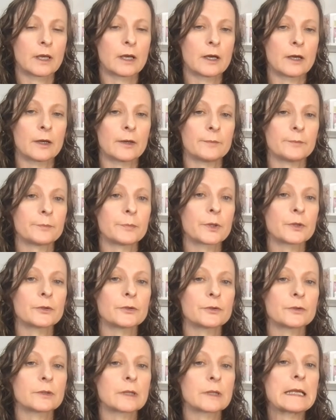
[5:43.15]
But
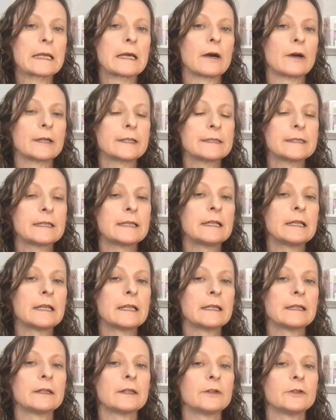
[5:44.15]

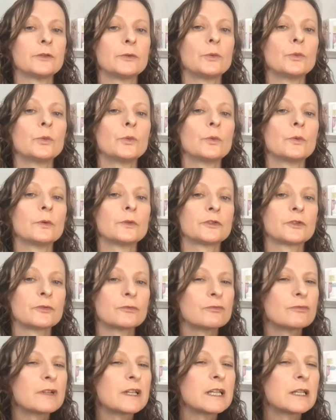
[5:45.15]
ideally, to
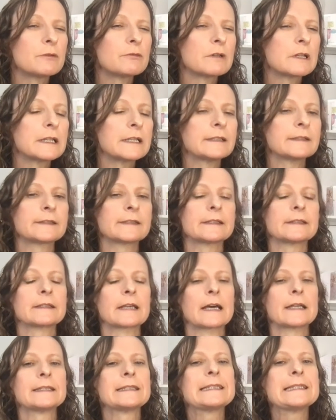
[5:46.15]
really release things
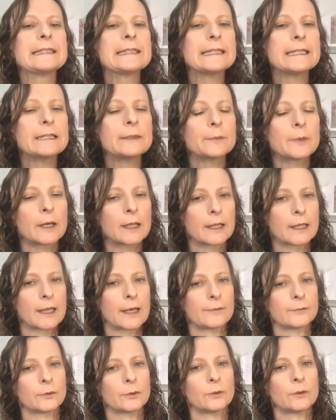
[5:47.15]
at a deeper
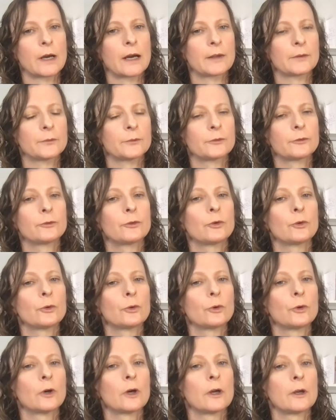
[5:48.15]
level, and
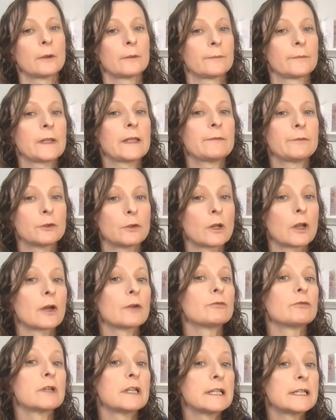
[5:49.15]
for, if you
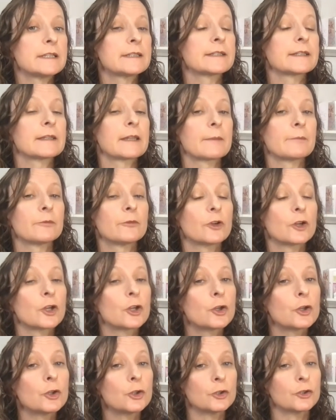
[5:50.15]
like, releasing them for
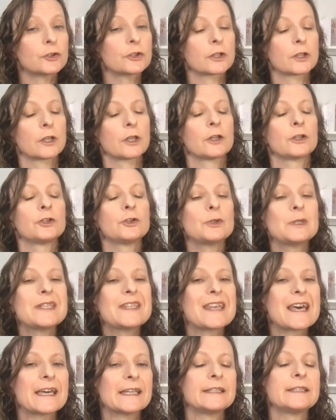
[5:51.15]
good, you
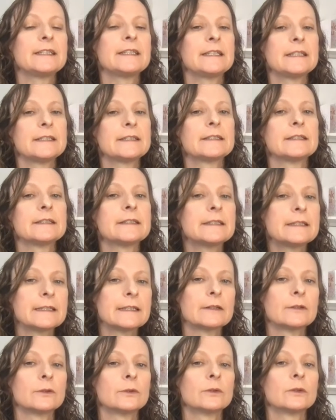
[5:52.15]
then need to
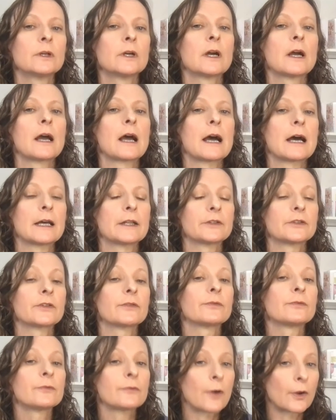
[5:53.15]
deal and to
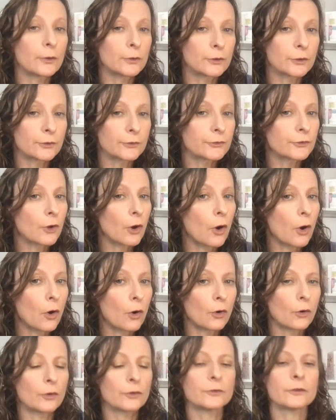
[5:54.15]
focus
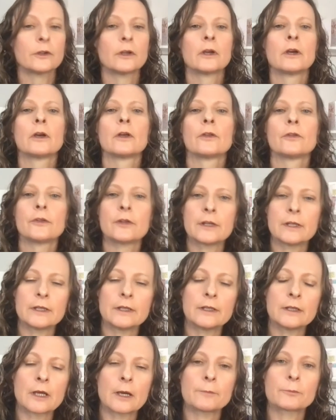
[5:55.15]
on
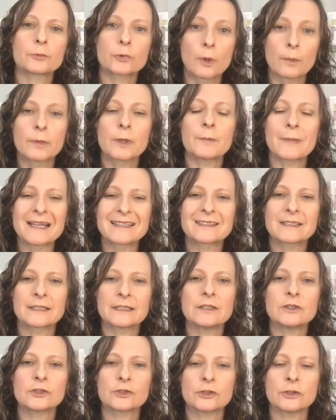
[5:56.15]
the
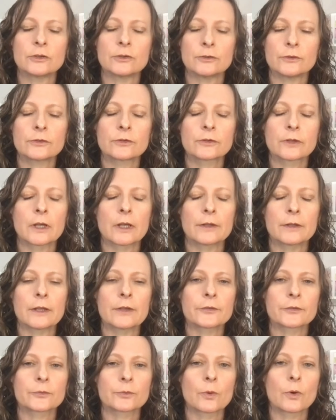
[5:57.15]
problematic issues, and
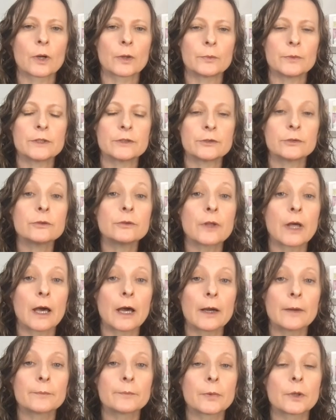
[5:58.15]
that's why we do
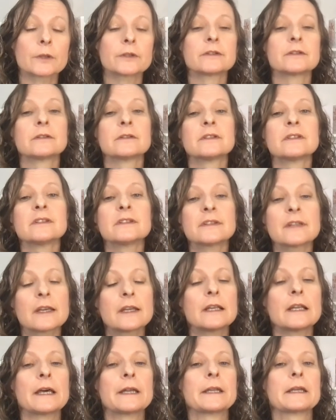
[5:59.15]
that. But to
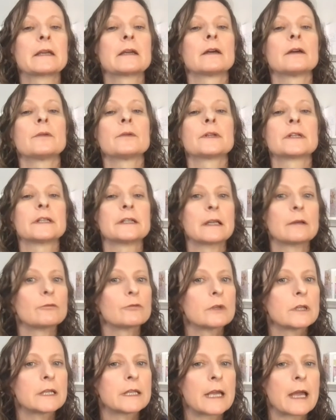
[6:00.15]
say let it go, it can
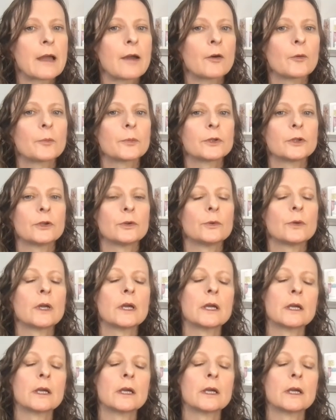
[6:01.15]
really help you